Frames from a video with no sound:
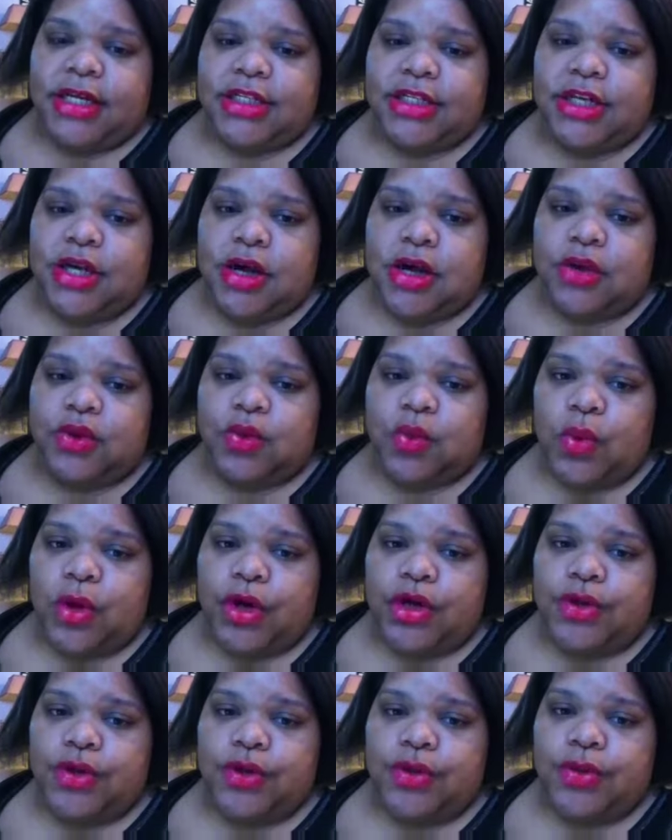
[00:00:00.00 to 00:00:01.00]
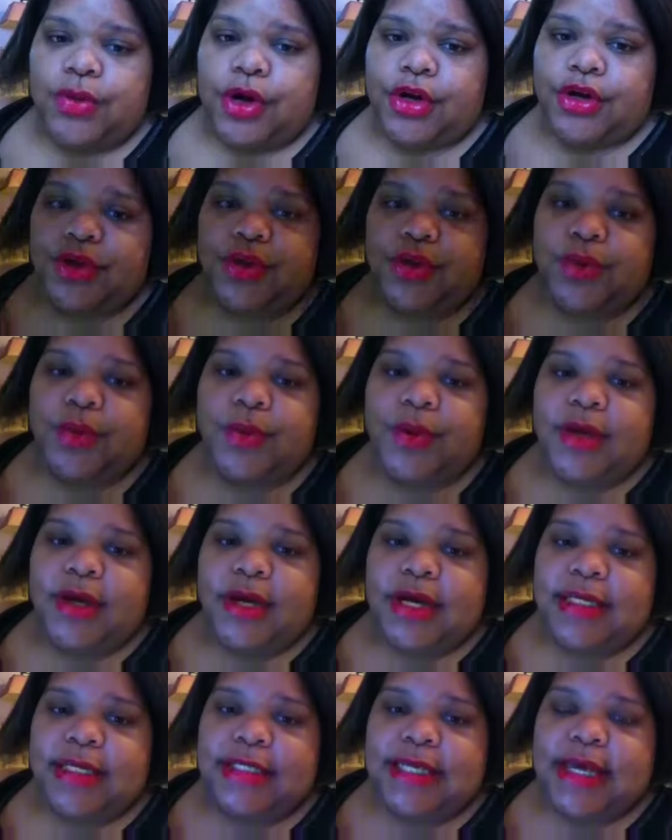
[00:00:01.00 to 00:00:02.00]
And she goes, what are you doing? Are you
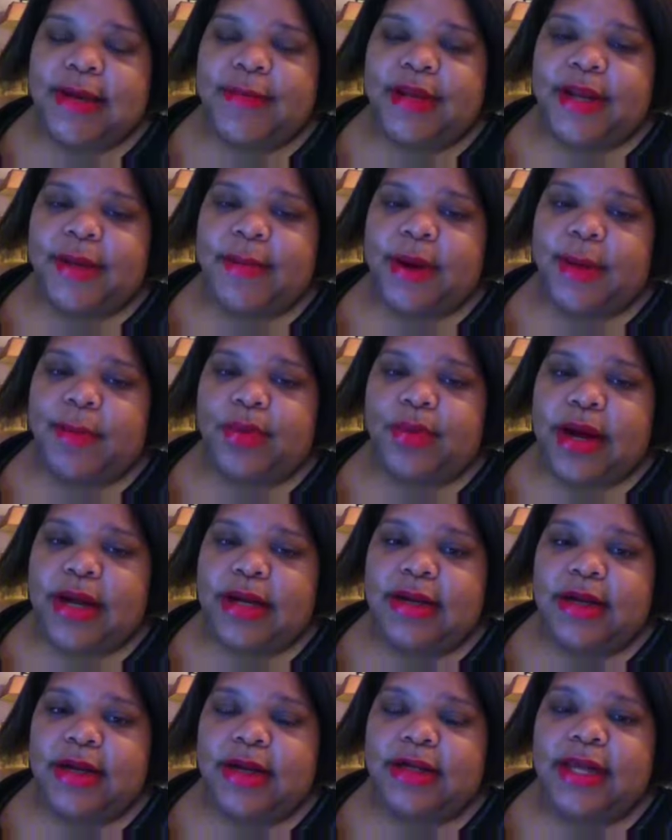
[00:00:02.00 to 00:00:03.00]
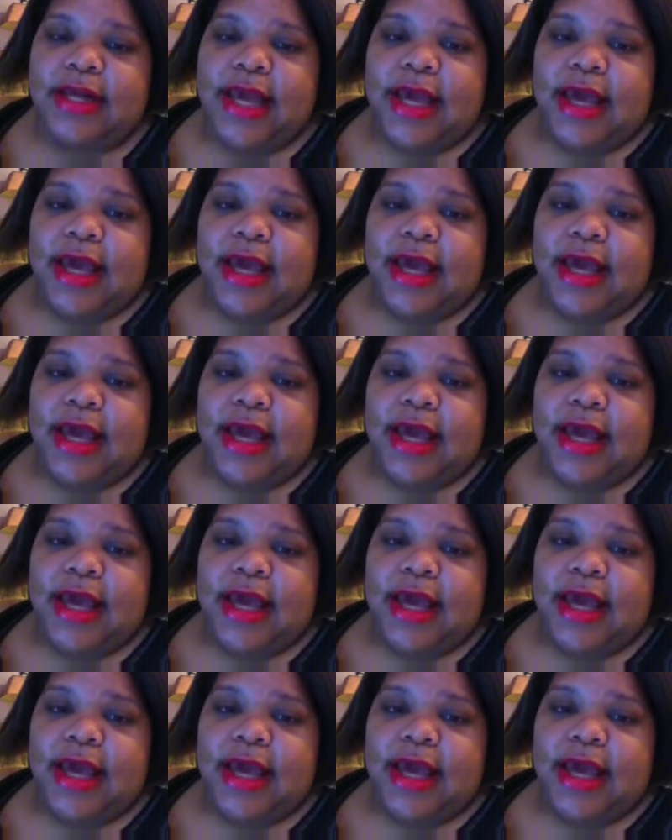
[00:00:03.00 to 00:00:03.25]
contaminating my product?